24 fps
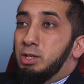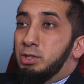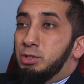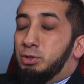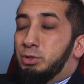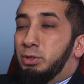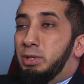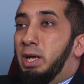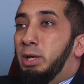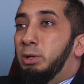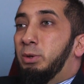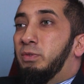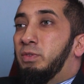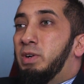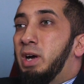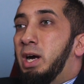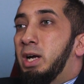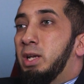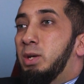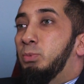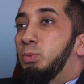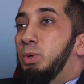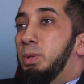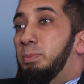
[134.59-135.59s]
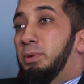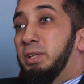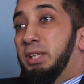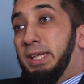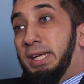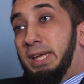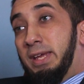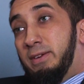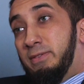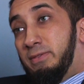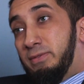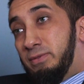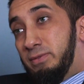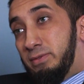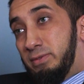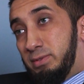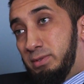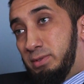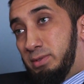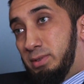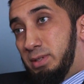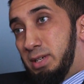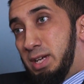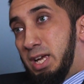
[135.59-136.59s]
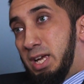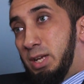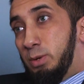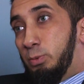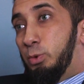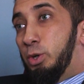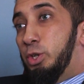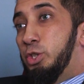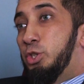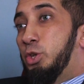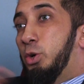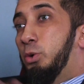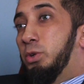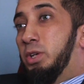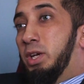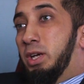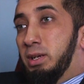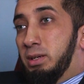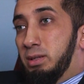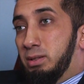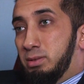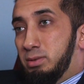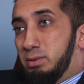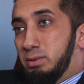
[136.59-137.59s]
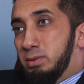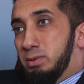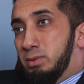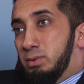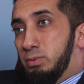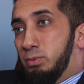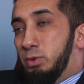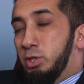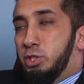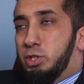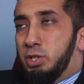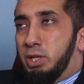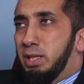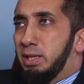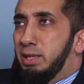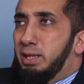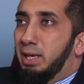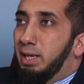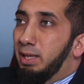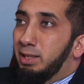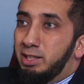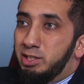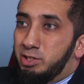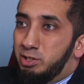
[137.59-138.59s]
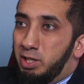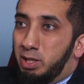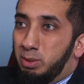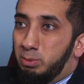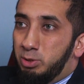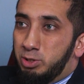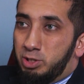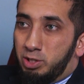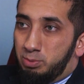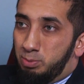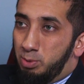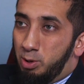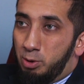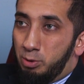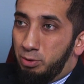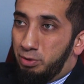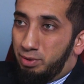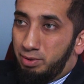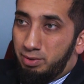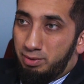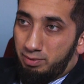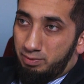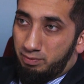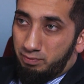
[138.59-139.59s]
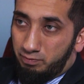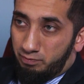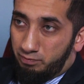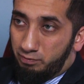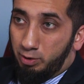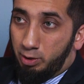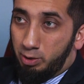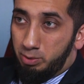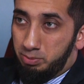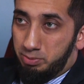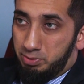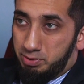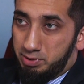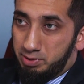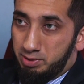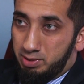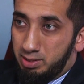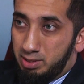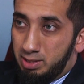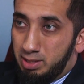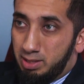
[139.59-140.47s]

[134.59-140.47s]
So now you've got we believe and we're joking, which in the English language are both verbs.